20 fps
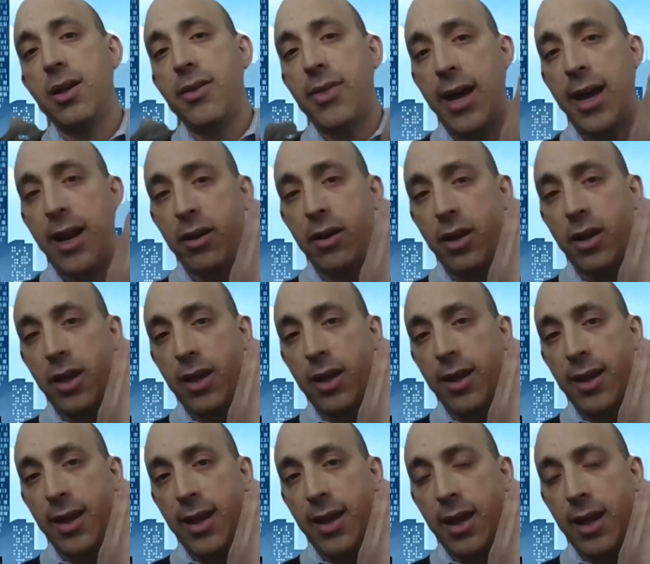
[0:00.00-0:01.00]
that are
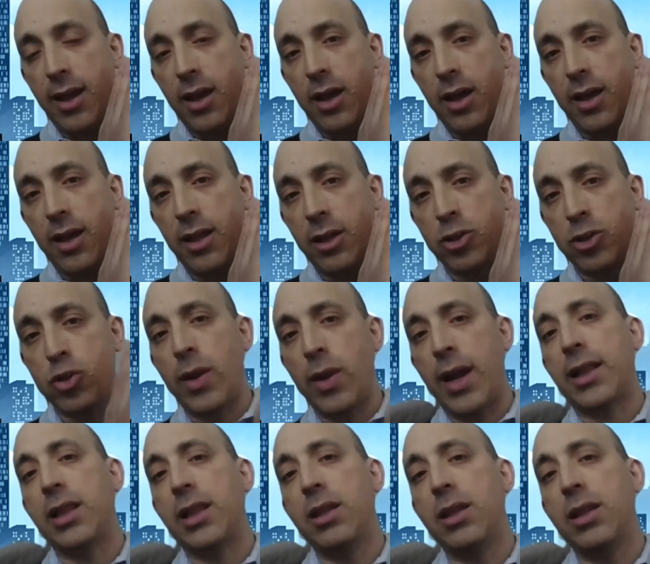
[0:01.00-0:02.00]

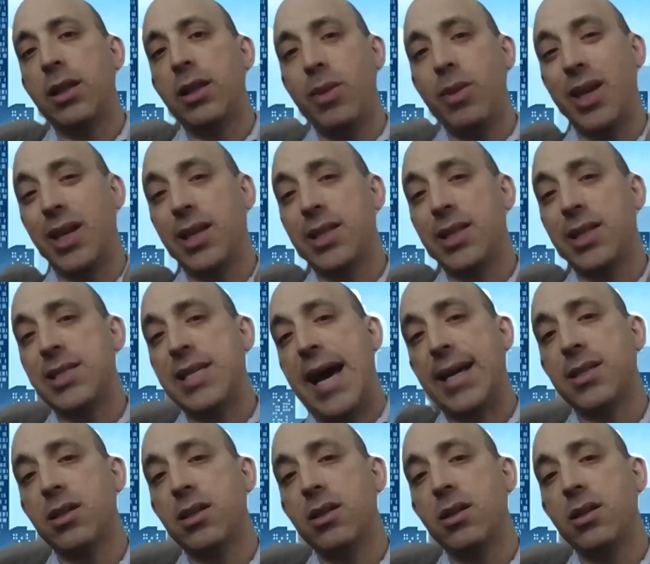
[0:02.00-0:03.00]
directly being
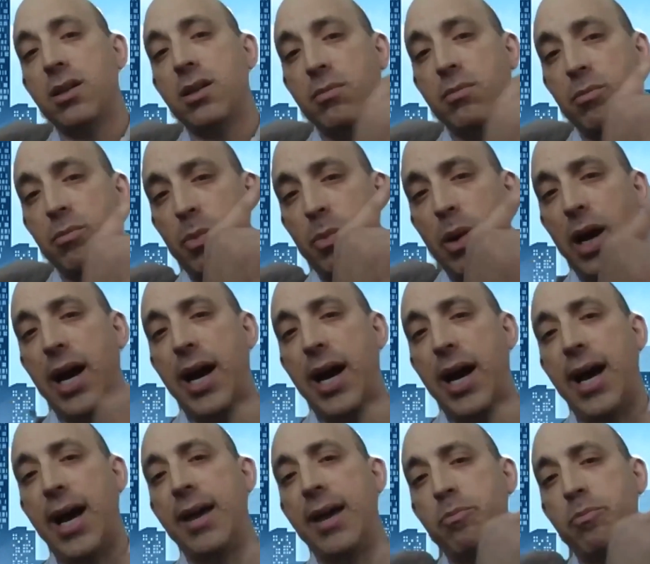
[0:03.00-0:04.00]
attacked
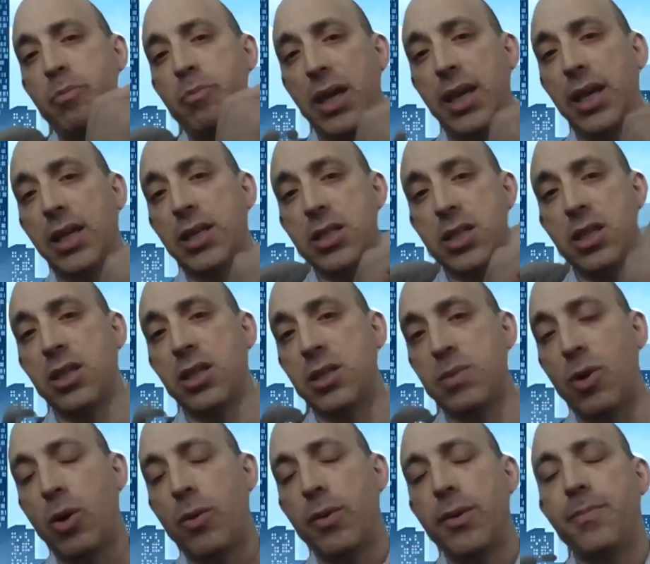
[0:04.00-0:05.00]
by bigots in this
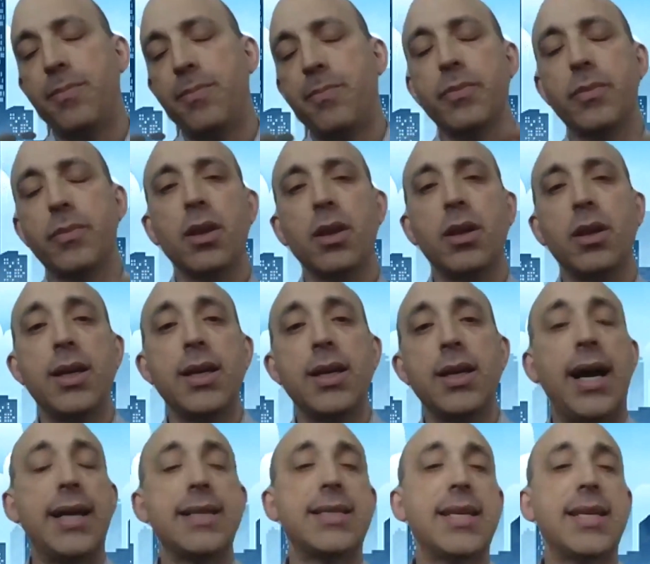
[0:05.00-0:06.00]
moment.
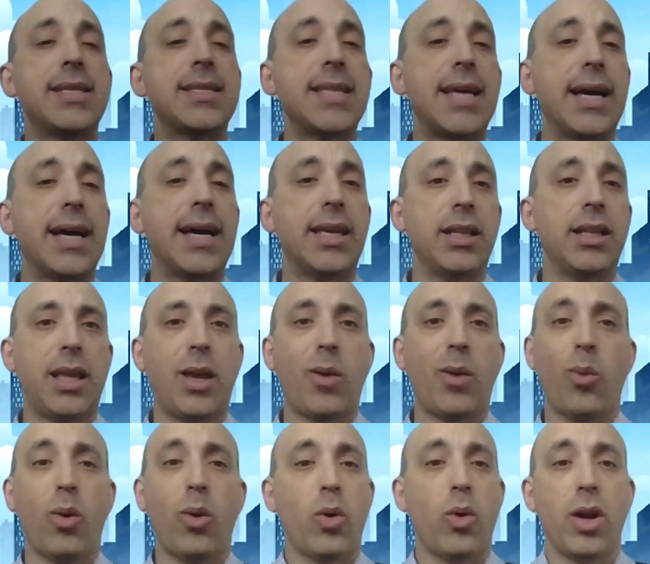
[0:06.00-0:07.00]
I'd say secondly,
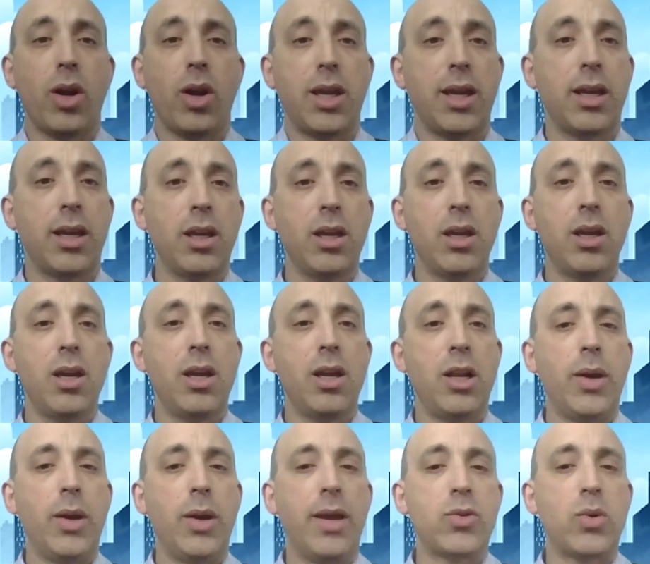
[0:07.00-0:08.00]
we're working,
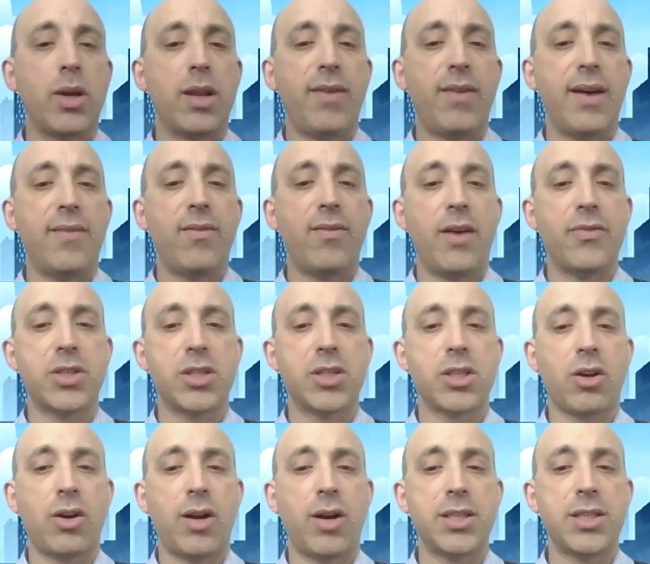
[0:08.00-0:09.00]
we have 25 offices
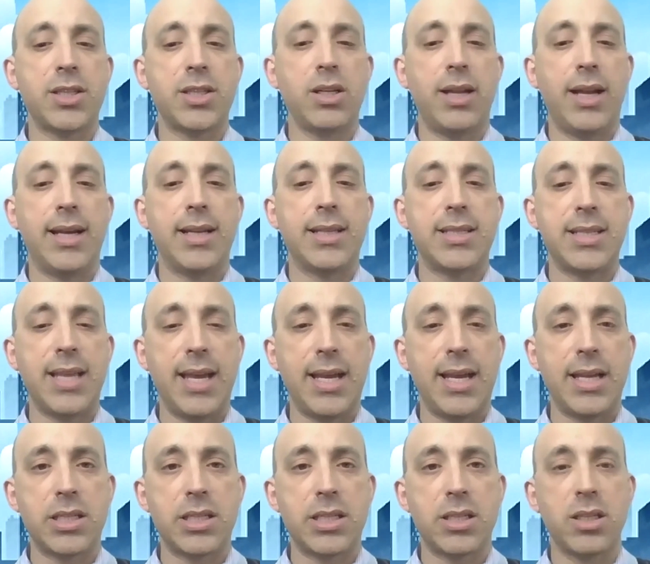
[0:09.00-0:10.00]
across the United
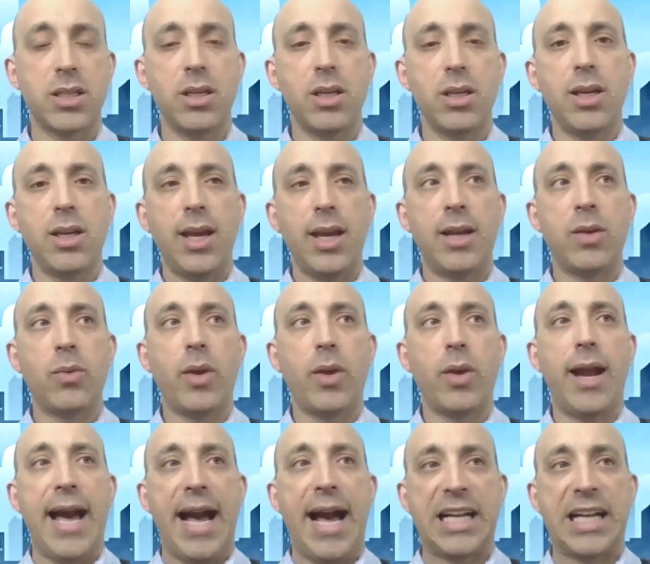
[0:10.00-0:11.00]
States, and we
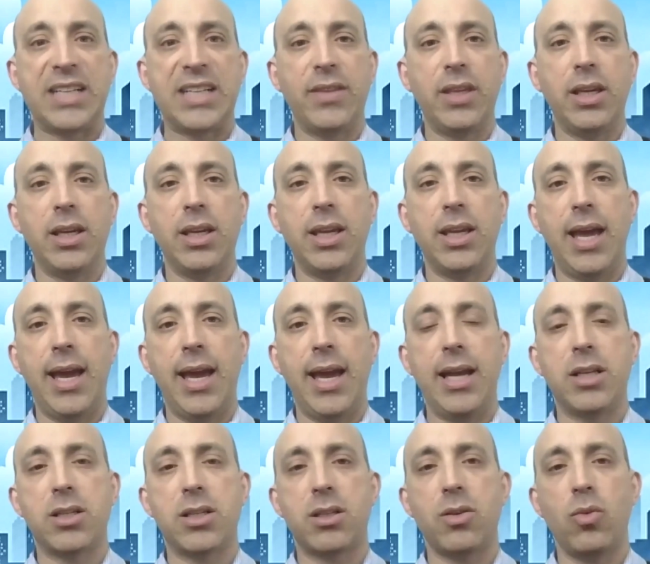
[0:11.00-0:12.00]
are actively
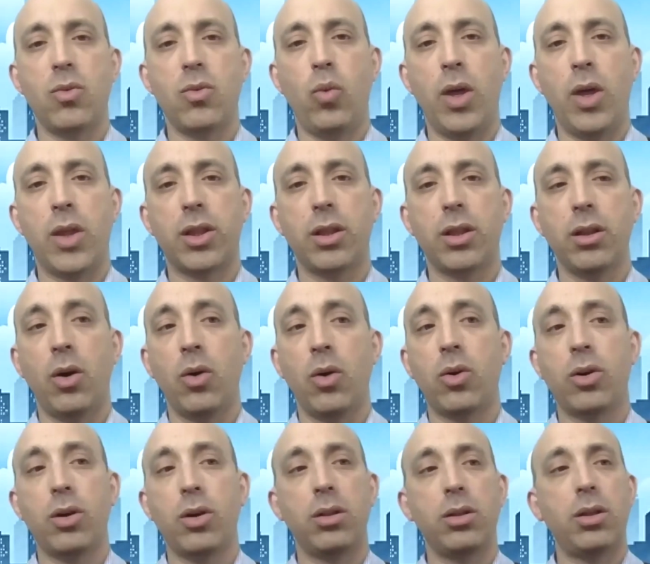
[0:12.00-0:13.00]
engaged with
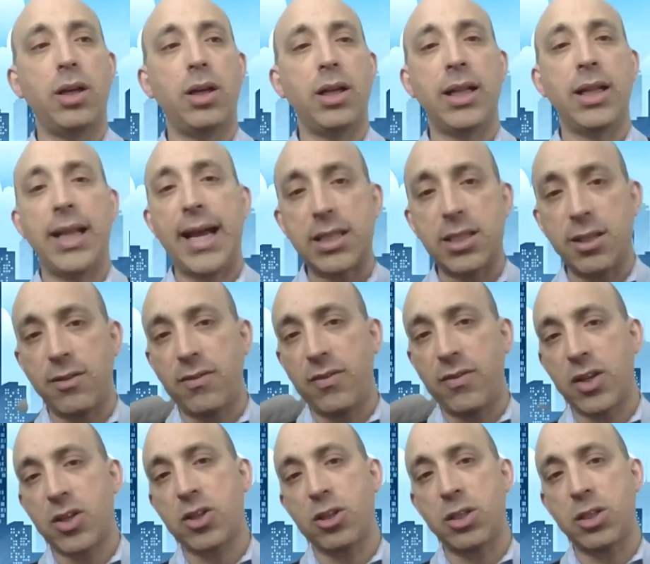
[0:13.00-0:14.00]
local elected
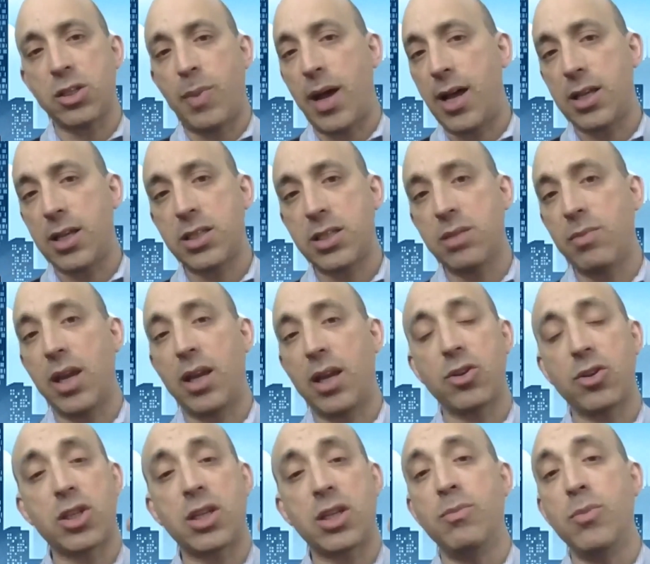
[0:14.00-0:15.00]
officials,
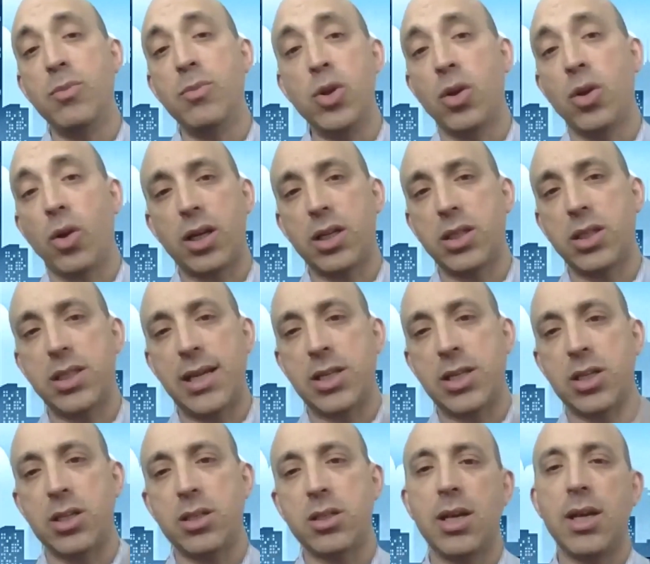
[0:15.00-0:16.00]
policymakers, community
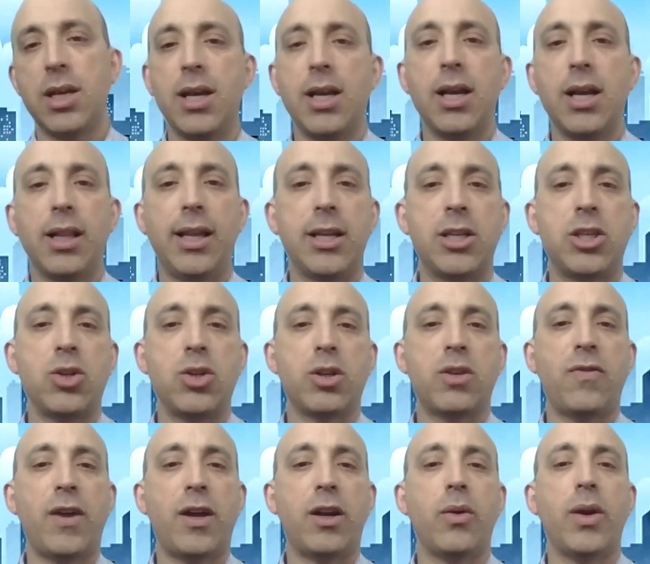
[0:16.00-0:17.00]
organizations like Jewish
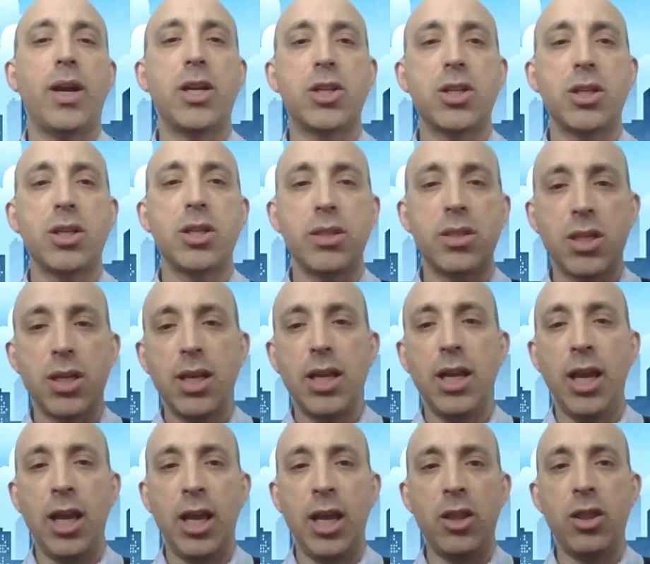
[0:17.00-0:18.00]
federations
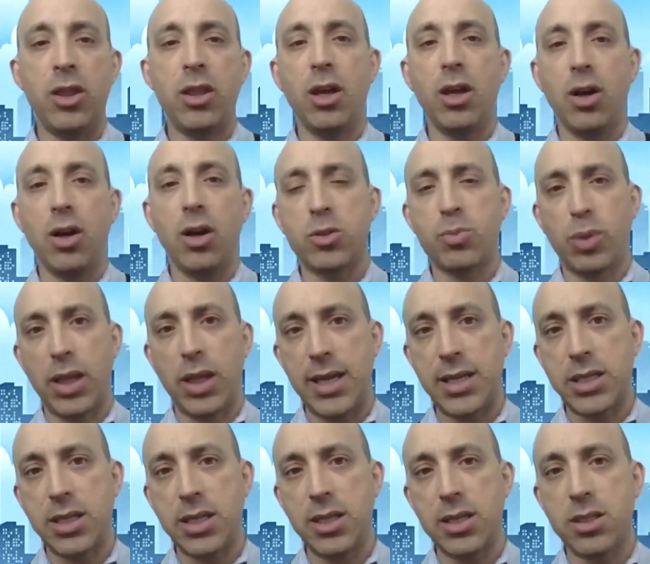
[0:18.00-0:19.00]
in those
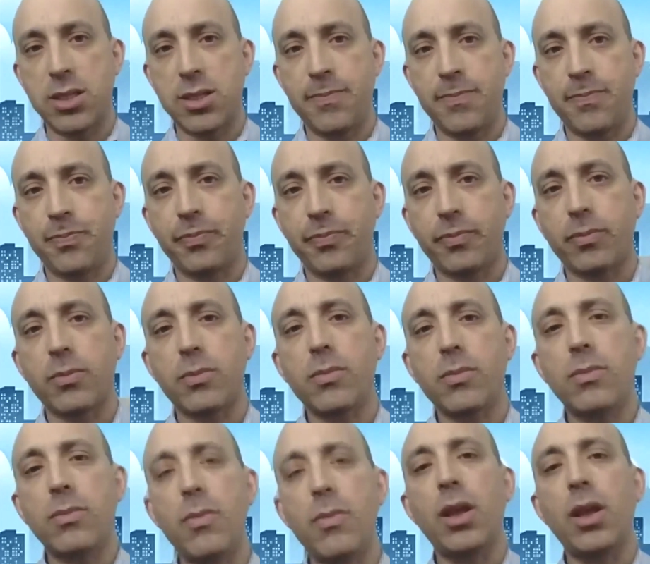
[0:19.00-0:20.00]
places
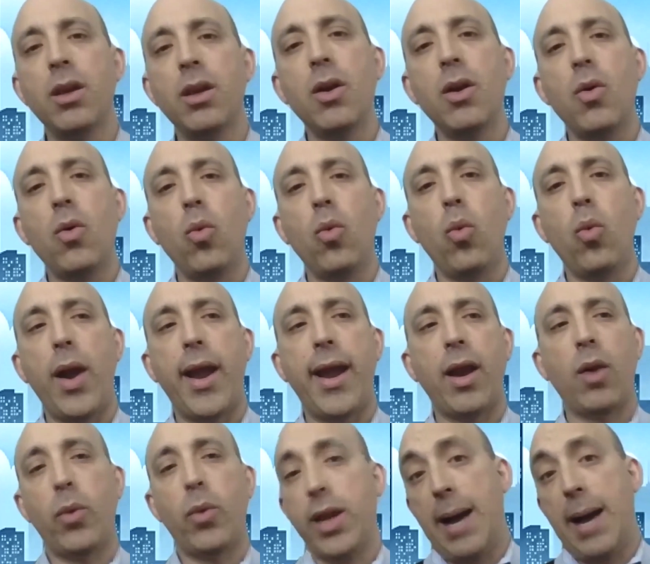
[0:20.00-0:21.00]

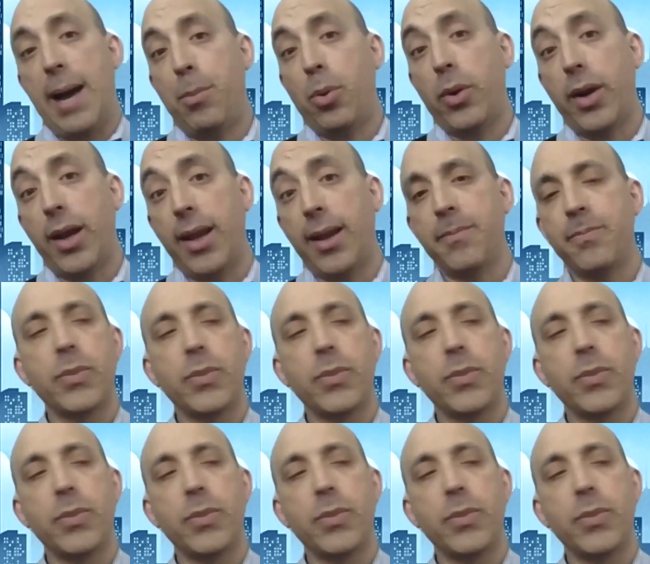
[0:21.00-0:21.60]
where we operate.